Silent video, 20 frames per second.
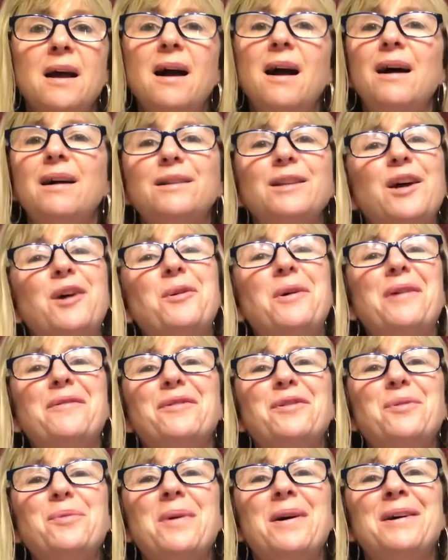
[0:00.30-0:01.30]
Hello
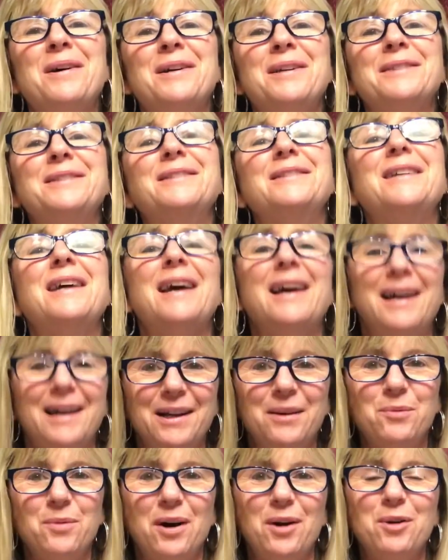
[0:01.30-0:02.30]
everyone,
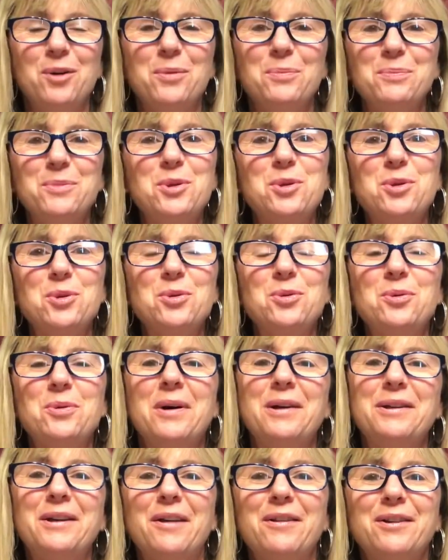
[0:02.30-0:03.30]
and welcome to
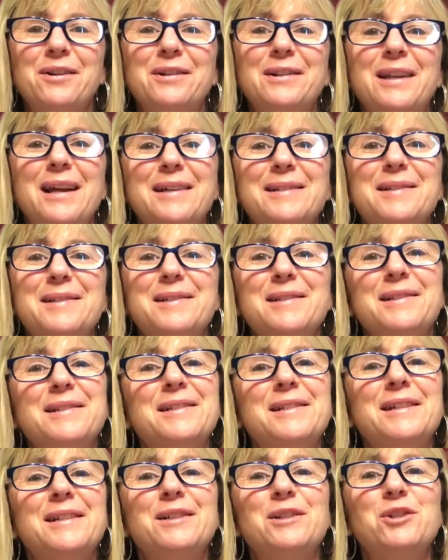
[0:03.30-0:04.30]
another
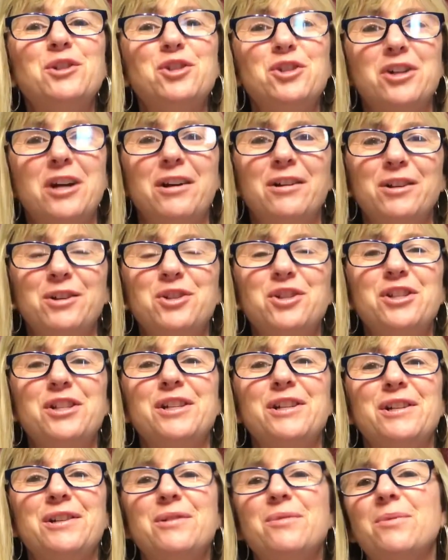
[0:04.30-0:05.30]
lesson in
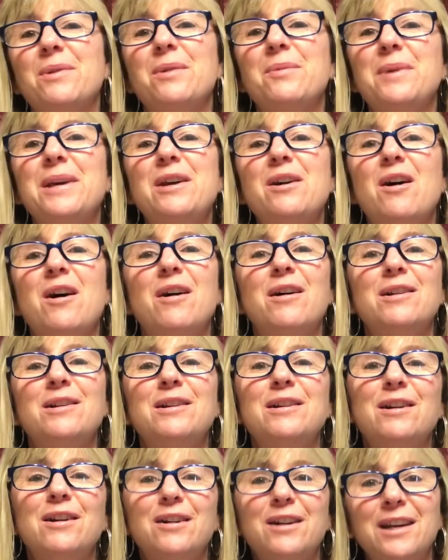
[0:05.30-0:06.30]
astrology, where we are
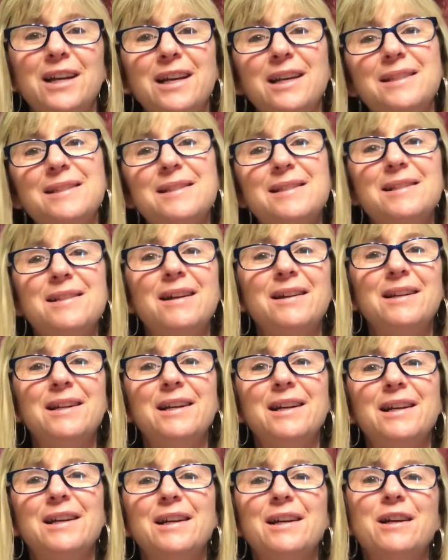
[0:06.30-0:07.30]
learning and
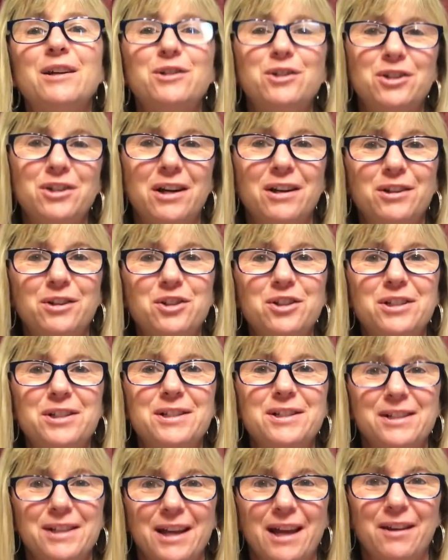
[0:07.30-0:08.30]
studying astrology
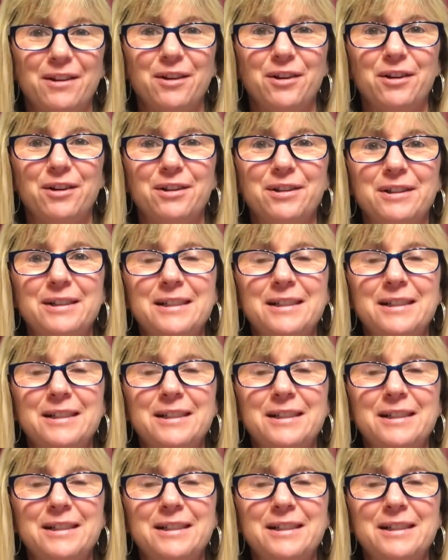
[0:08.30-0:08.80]
together.